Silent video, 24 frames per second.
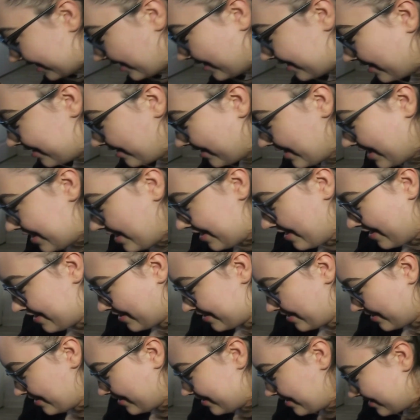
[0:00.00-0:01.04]
that on there?
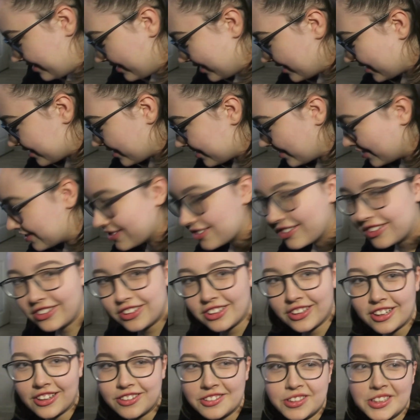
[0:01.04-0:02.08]
It's gonna
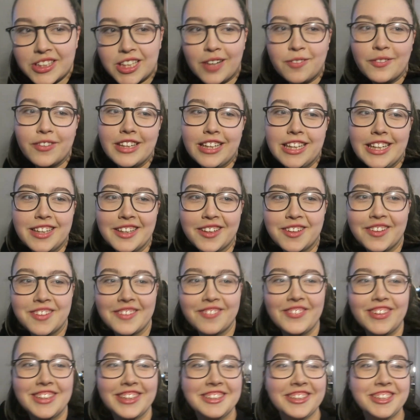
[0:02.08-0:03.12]
contaminate all
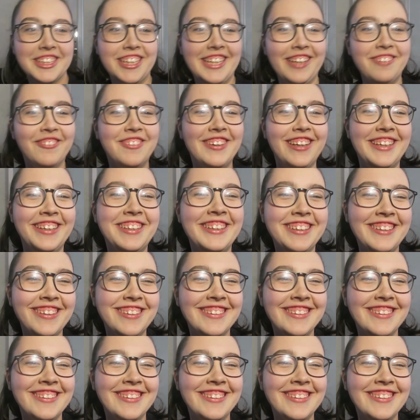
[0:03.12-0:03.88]
my chicken wings.